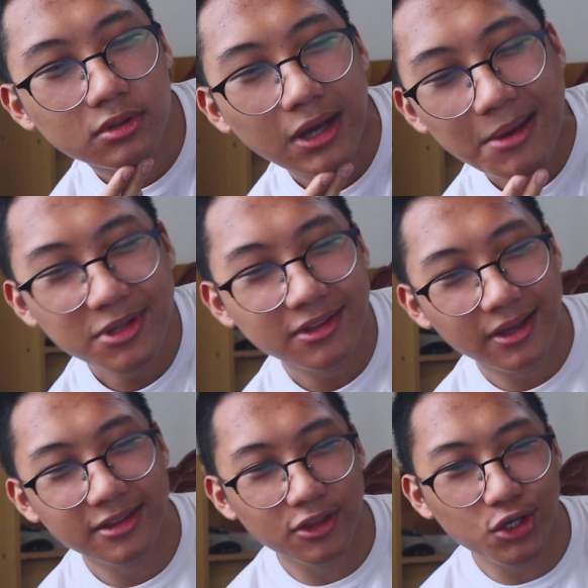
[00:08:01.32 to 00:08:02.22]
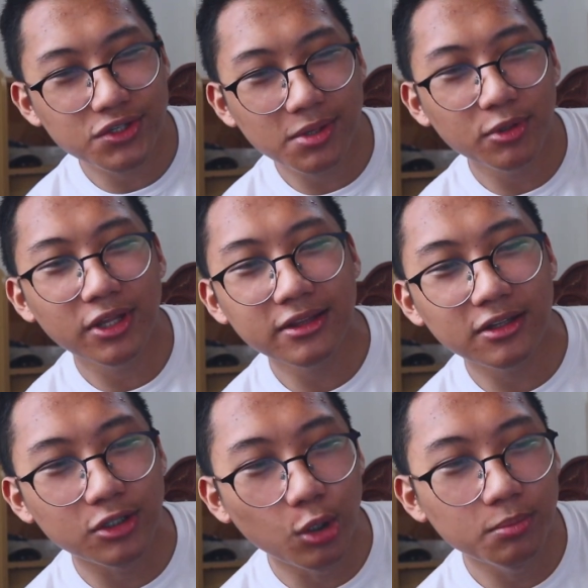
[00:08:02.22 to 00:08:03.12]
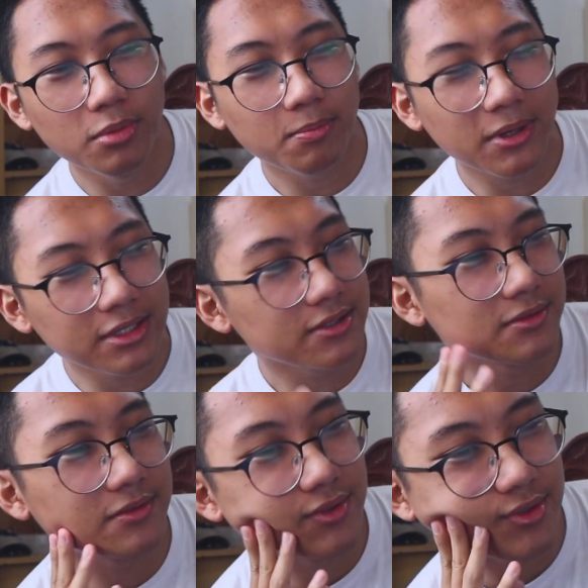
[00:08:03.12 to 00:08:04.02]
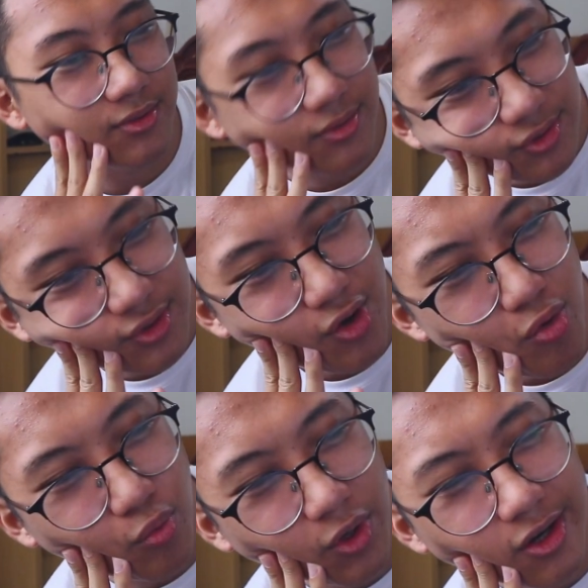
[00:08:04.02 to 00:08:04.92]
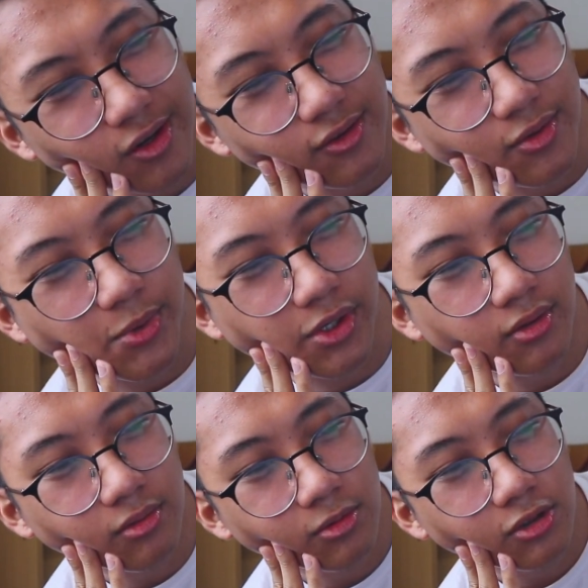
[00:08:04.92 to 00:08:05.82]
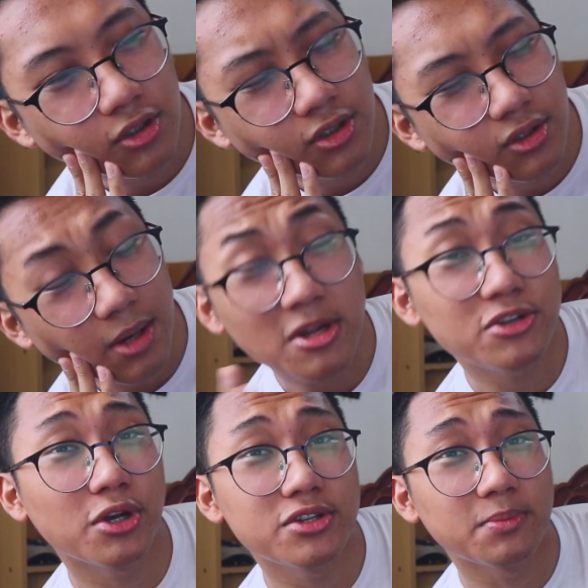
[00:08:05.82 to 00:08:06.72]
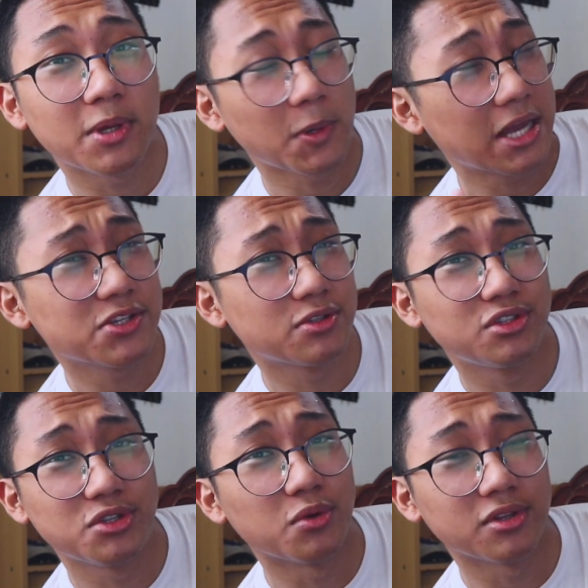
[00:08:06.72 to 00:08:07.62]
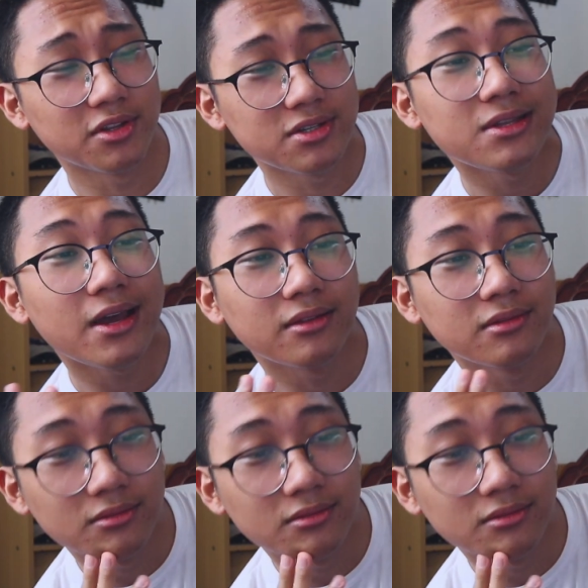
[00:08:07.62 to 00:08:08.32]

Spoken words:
I mean, it does simulate a notebook, but it's so weird to me. I'm not judging, by the way, I just don't understand.